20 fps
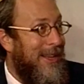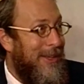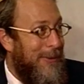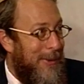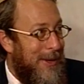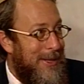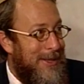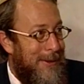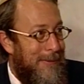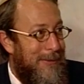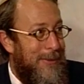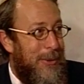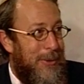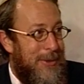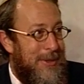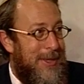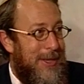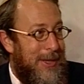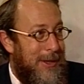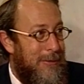alleyways of the
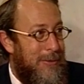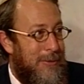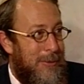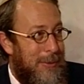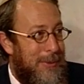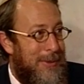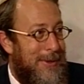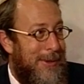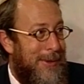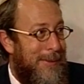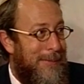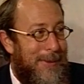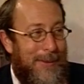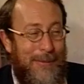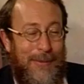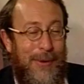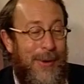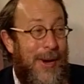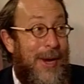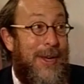Old City of Jerusalem, and
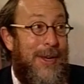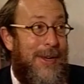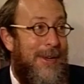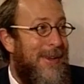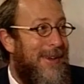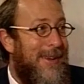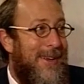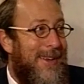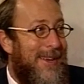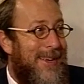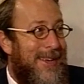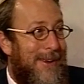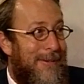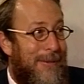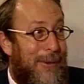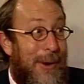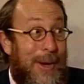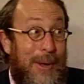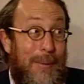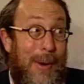if there are any
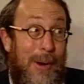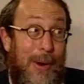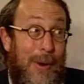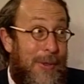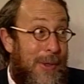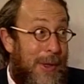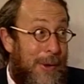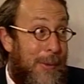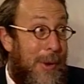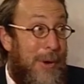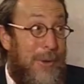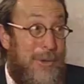marathon